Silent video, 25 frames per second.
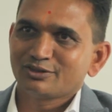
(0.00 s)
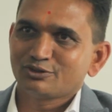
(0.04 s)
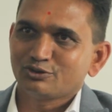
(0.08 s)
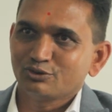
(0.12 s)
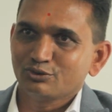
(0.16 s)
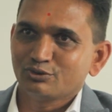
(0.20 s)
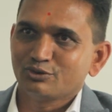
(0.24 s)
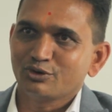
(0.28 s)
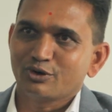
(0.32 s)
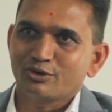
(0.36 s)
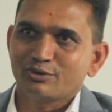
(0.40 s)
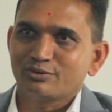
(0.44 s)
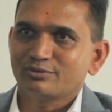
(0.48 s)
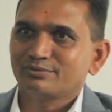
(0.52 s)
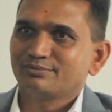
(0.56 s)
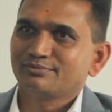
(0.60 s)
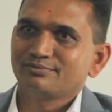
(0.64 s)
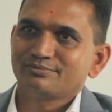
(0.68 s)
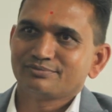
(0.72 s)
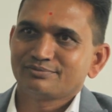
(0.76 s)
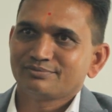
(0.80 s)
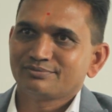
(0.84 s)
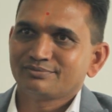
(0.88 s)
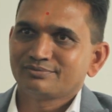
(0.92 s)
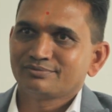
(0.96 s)
to grow,
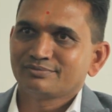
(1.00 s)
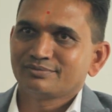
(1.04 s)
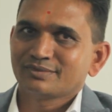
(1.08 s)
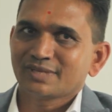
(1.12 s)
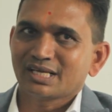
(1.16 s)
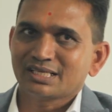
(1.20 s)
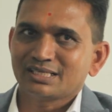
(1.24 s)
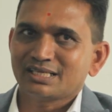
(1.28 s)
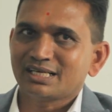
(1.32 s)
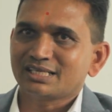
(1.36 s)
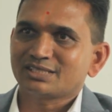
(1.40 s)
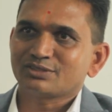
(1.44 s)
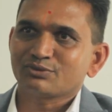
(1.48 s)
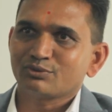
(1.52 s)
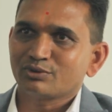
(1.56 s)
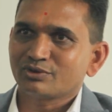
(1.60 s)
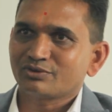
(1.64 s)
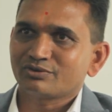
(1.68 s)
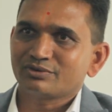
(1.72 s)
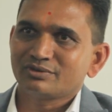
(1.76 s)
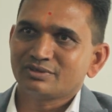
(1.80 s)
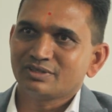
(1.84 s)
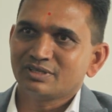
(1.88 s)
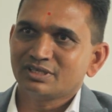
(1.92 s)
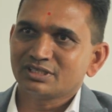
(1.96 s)
and that's what
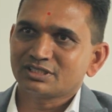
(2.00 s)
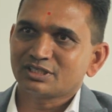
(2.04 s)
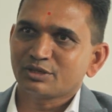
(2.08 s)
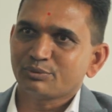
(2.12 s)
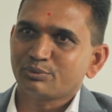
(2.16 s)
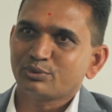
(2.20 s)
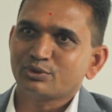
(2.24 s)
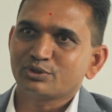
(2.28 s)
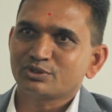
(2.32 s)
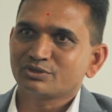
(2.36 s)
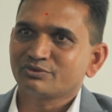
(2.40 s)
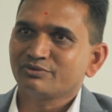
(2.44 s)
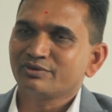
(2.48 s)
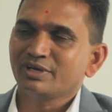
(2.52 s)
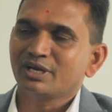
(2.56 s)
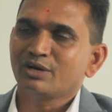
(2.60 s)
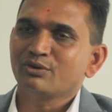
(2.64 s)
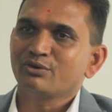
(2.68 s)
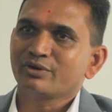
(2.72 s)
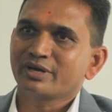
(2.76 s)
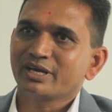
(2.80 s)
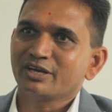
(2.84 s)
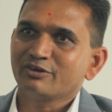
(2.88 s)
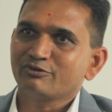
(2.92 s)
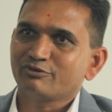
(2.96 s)
the supports we are
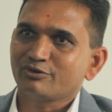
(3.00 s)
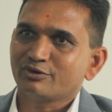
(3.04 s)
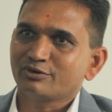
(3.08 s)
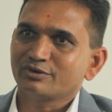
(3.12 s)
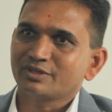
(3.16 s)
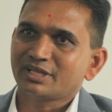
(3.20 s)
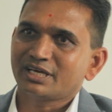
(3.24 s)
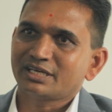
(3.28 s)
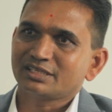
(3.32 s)
looking for.